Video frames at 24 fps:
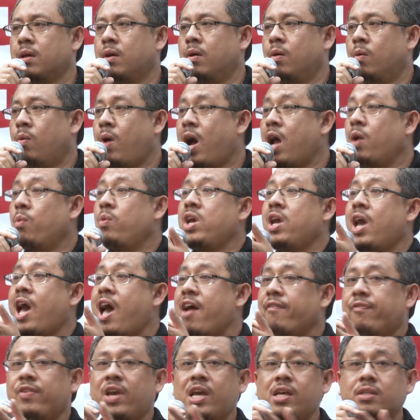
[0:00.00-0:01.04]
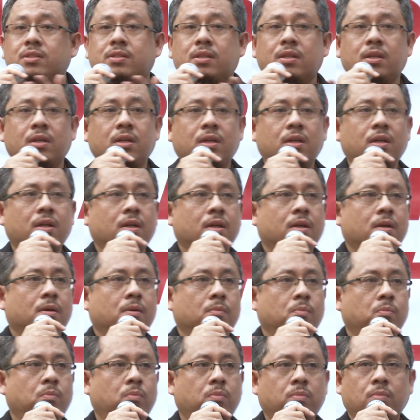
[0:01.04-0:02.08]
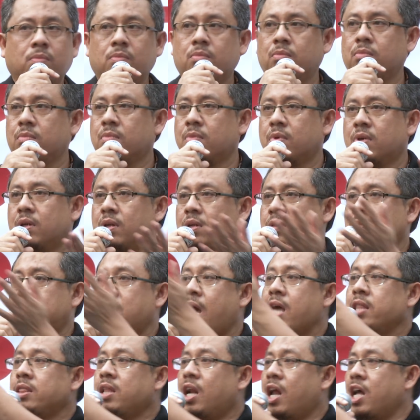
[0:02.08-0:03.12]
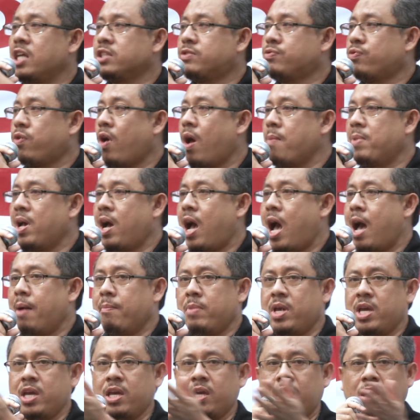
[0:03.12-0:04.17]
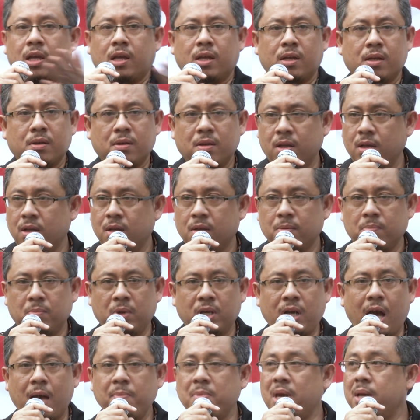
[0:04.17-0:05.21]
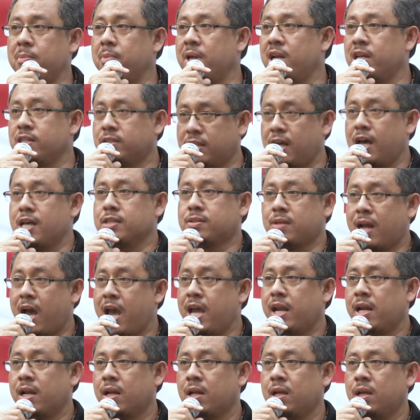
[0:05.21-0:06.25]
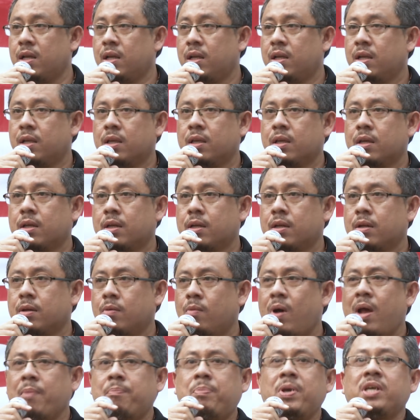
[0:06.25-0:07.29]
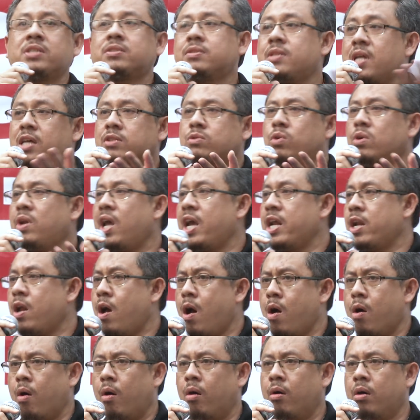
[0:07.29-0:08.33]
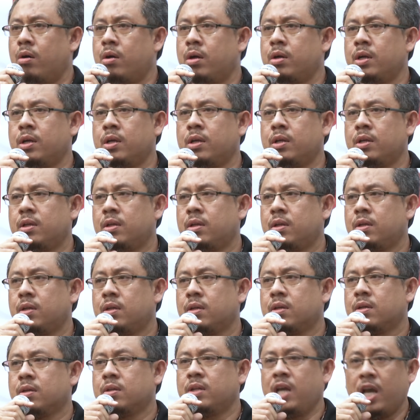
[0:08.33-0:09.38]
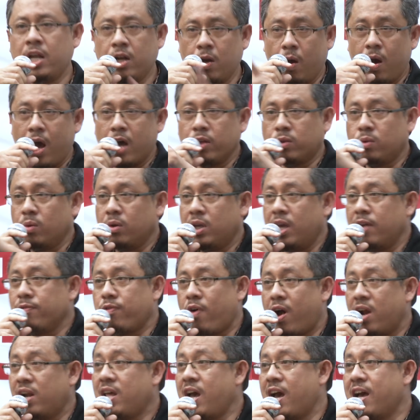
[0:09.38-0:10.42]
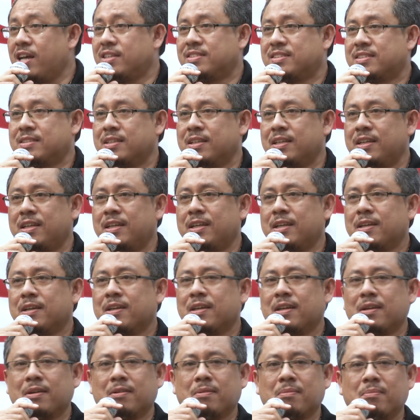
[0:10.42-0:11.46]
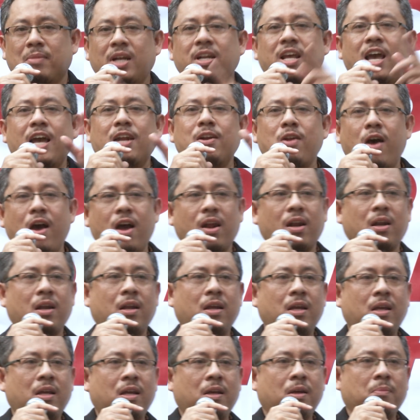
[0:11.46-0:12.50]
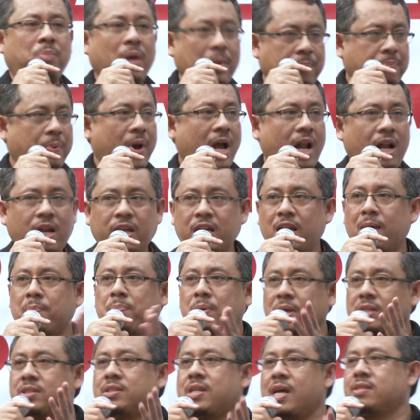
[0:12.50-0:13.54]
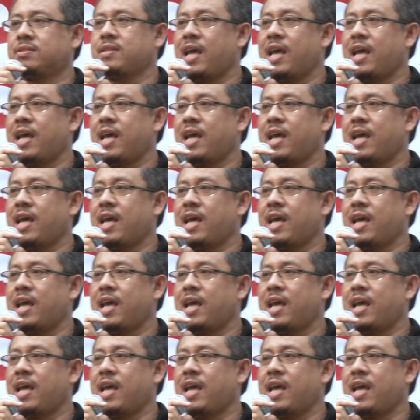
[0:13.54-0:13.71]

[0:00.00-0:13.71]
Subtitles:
What we have is generals from the army becoming ministers, right? What business do they know? They know how to give orders, but they are not. People in the business